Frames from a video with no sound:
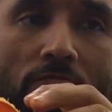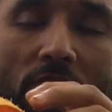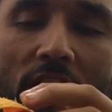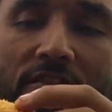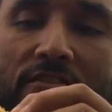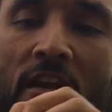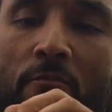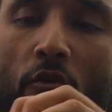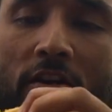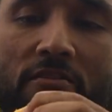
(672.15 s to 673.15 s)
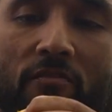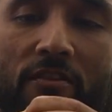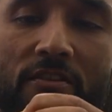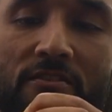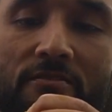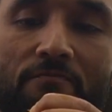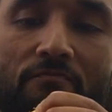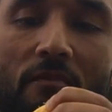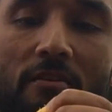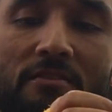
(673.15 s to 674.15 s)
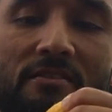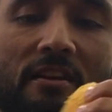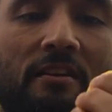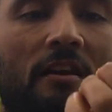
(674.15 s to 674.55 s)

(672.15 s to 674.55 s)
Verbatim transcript: Gets 10 points for this skin